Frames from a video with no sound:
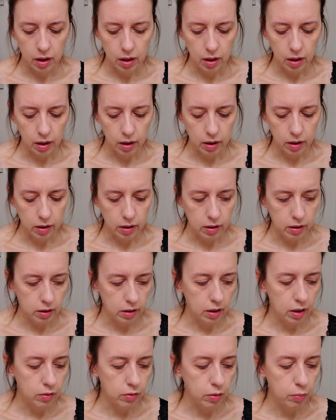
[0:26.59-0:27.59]
and
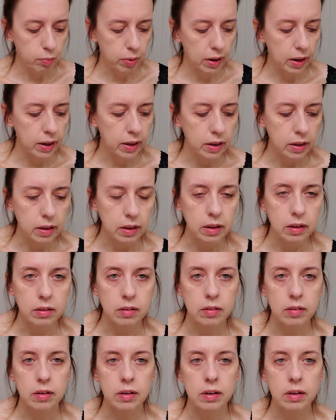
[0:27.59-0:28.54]
I've applied it